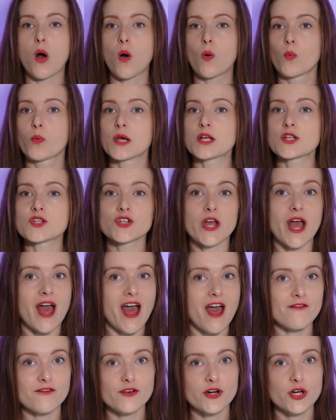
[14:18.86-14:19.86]

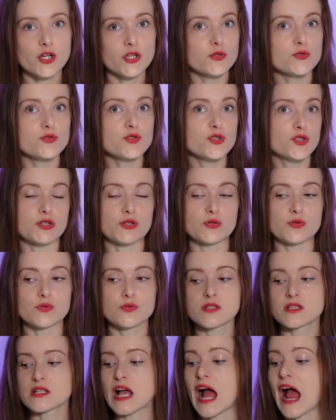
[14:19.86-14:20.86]
whichever you
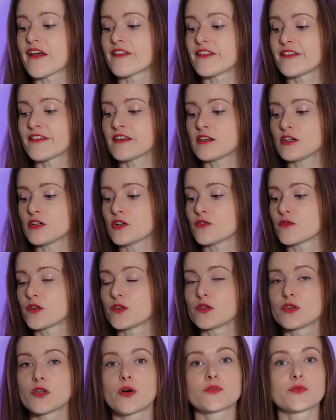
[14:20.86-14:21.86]
choose, I think you
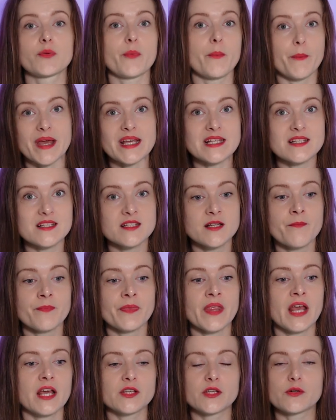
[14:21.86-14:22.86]
will not miss.
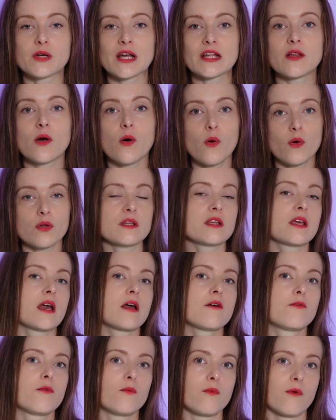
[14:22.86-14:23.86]
You can only
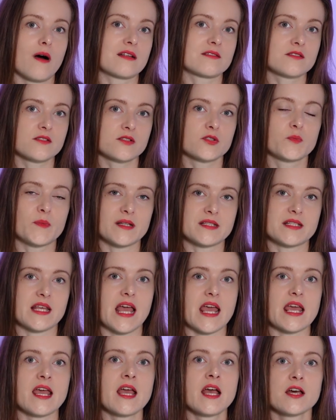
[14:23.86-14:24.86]
have one scoop a
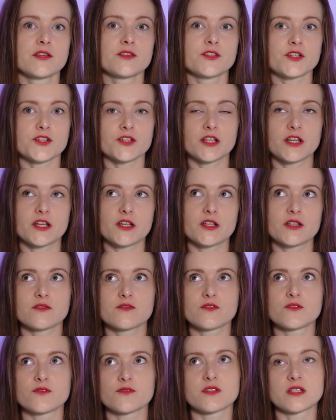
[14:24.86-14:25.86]
day, 30
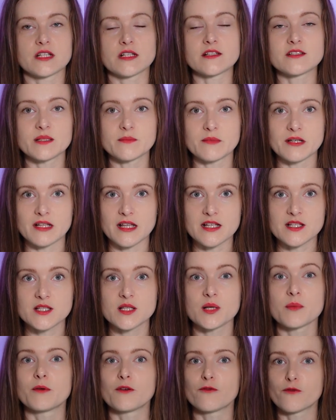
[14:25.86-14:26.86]
to 60
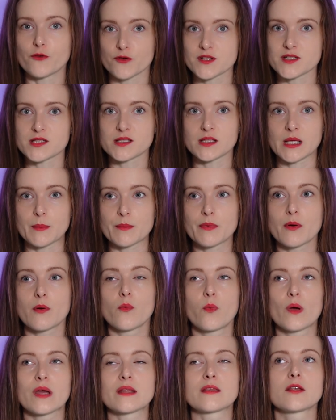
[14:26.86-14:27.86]
minutes before sleep
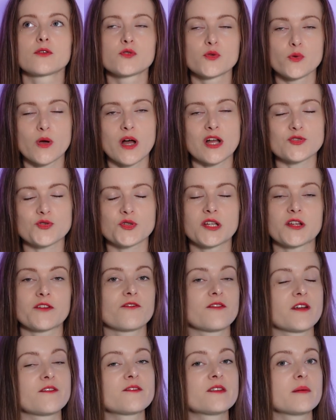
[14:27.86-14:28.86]
with
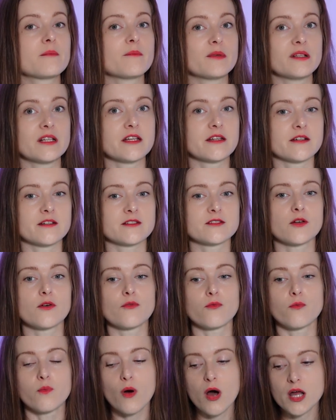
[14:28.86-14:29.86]
250 milliliters
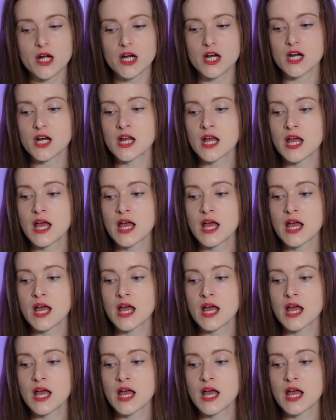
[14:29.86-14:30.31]
of water